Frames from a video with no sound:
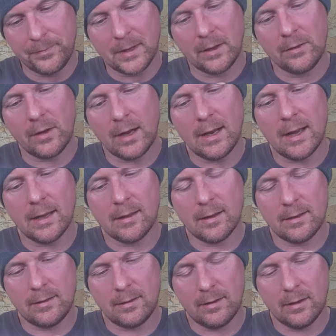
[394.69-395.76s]
So I like
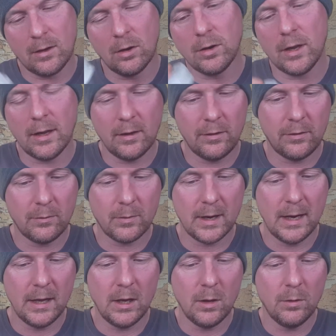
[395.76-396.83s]
that Connie is
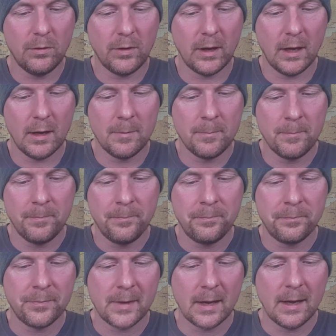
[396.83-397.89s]
really using
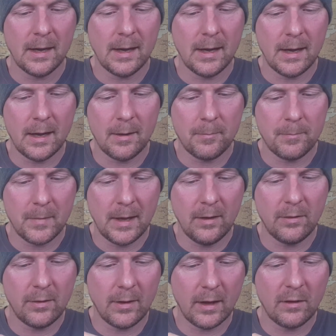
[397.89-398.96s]

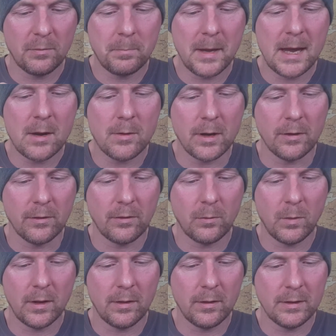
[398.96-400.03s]
his experience
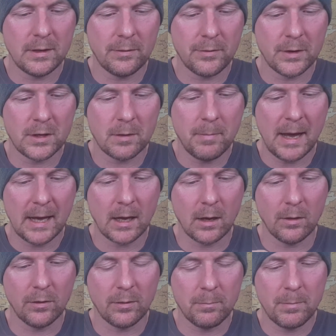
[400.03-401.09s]
with different
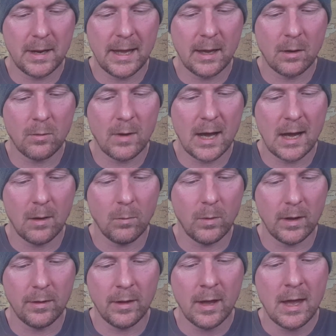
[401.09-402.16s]
tobaccos and playing around
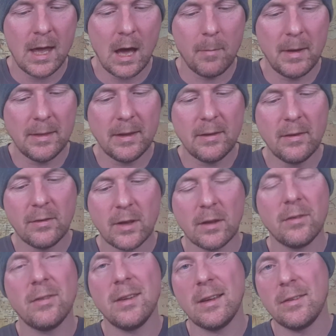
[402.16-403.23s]
with, I mean, this has got
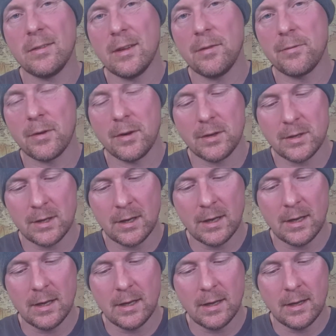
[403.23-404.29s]
6 different
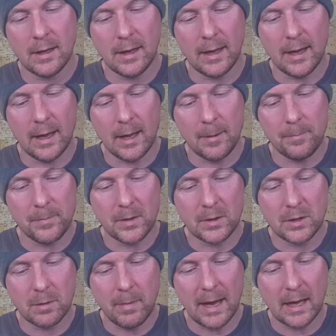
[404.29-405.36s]

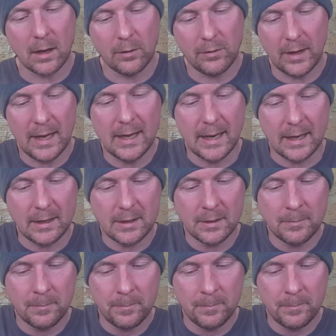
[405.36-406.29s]
tobaccos in it.